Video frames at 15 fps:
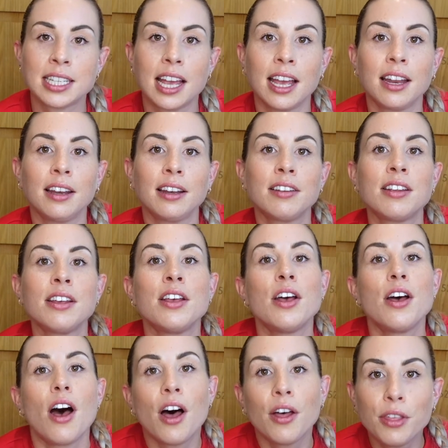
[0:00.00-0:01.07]
And
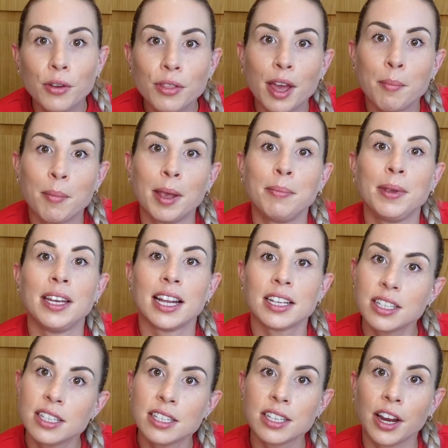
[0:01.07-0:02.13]
although that might be
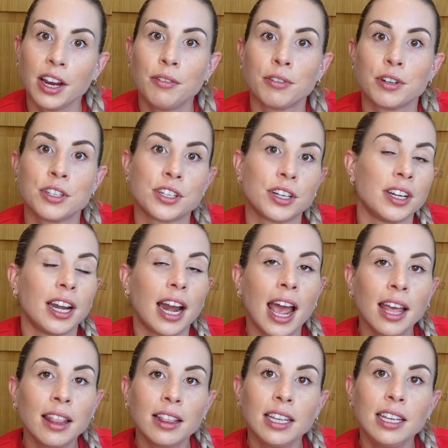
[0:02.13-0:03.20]
necessary for certain
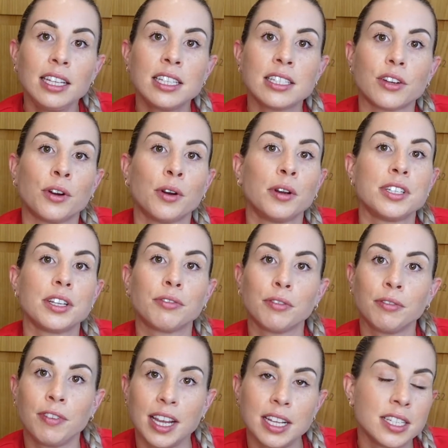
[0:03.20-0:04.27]
athletes or
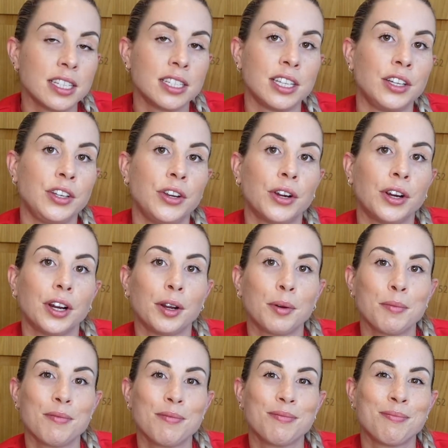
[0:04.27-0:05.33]
different phases in
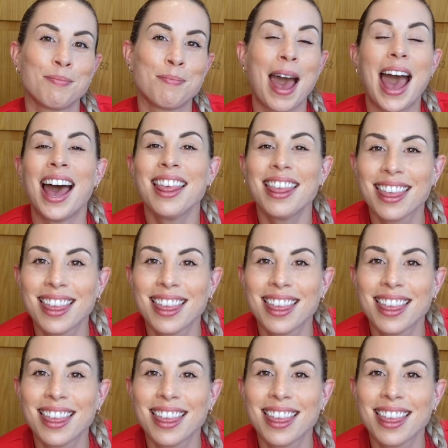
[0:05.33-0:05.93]
your path,